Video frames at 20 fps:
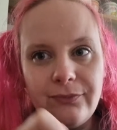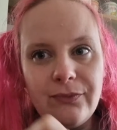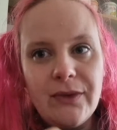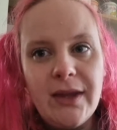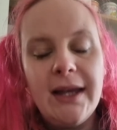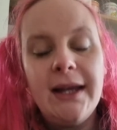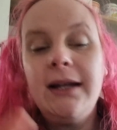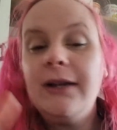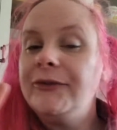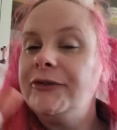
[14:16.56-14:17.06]

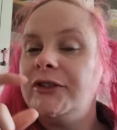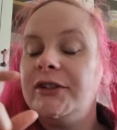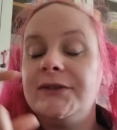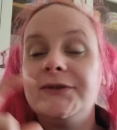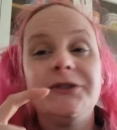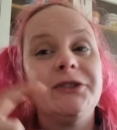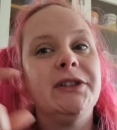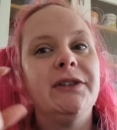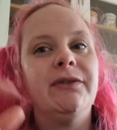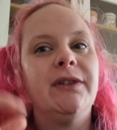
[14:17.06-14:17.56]
I love
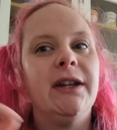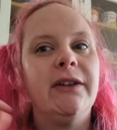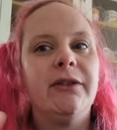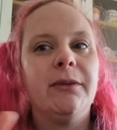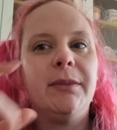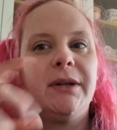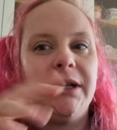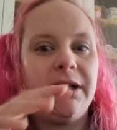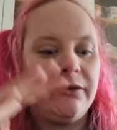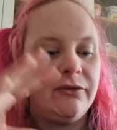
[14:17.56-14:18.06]
citrusy flavor,
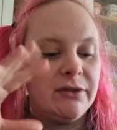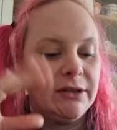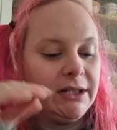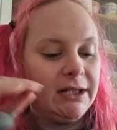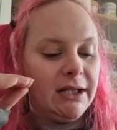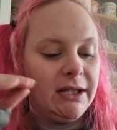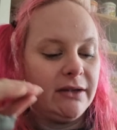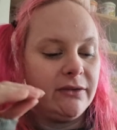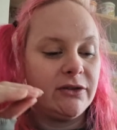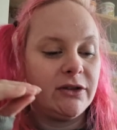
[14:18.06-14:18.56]
but it really
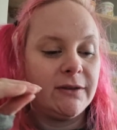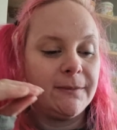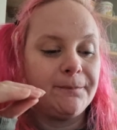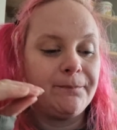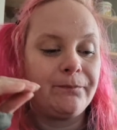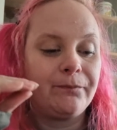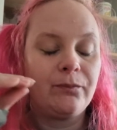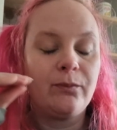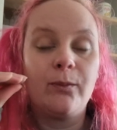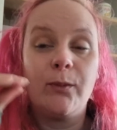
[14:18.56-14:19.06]
gives
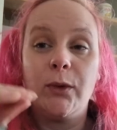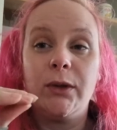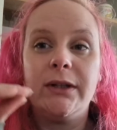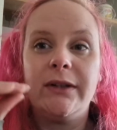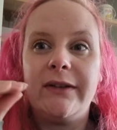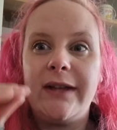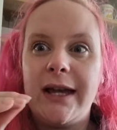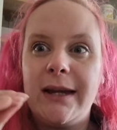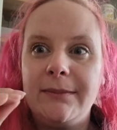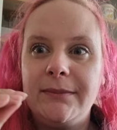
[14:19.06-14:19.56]
more
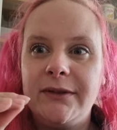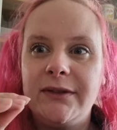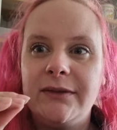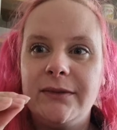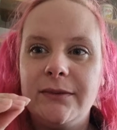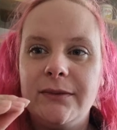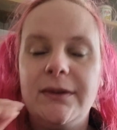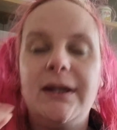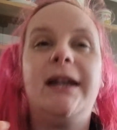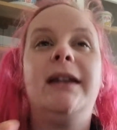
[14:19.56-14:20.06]
depth,
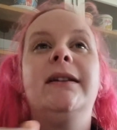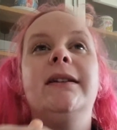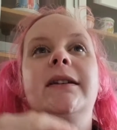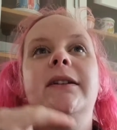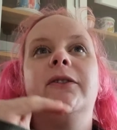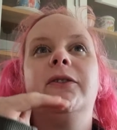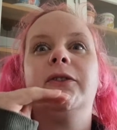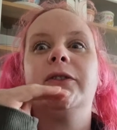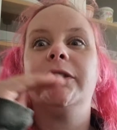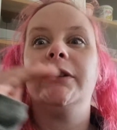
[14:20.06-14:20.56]
and the
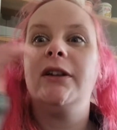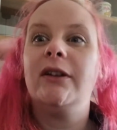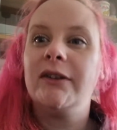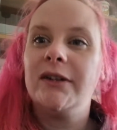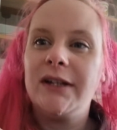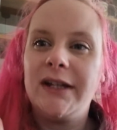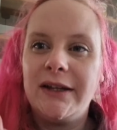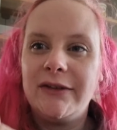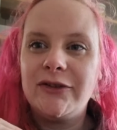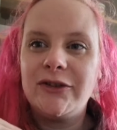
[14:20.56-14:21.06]
coriander
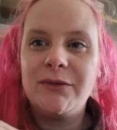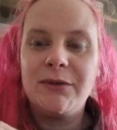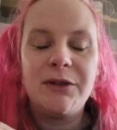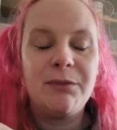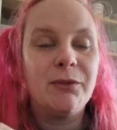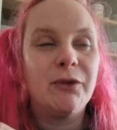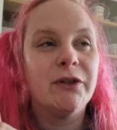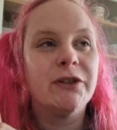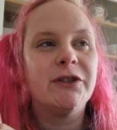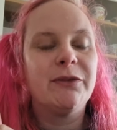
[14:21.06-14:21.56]
gives
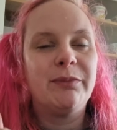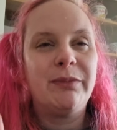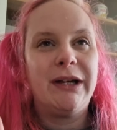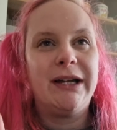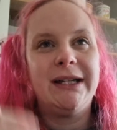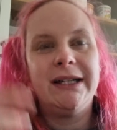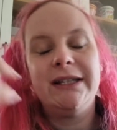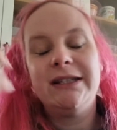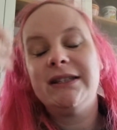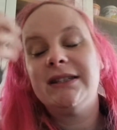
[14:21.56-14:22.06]
more
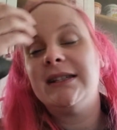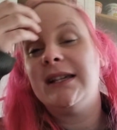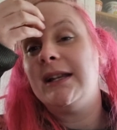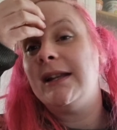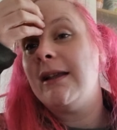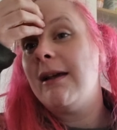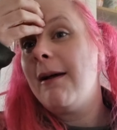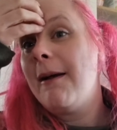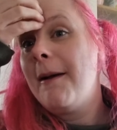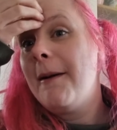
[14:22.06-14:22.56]
spice, and
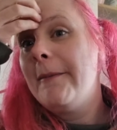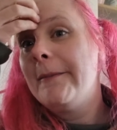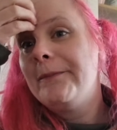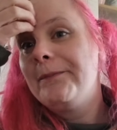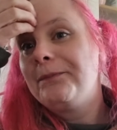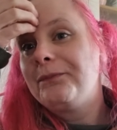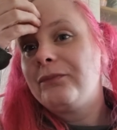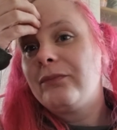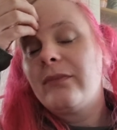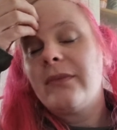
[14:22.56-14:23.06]

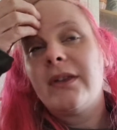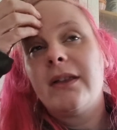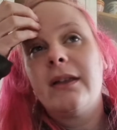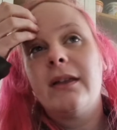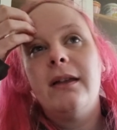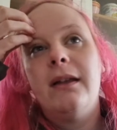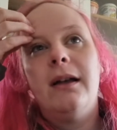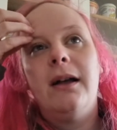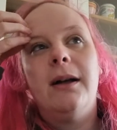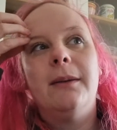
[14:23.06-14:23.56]

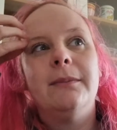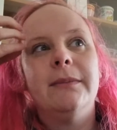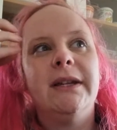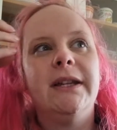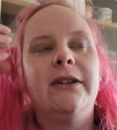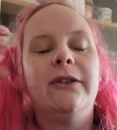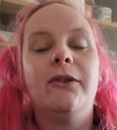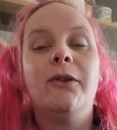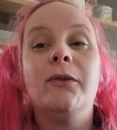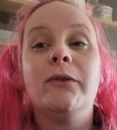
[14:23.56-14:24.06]
it
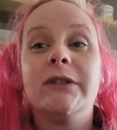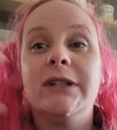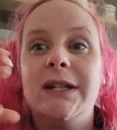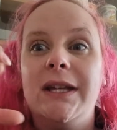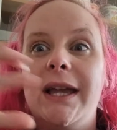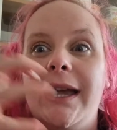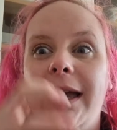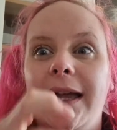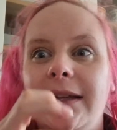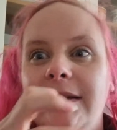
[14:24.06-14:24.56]
already
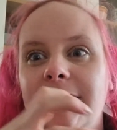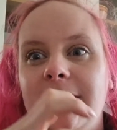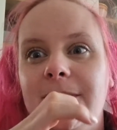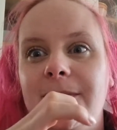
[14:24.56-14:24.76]
had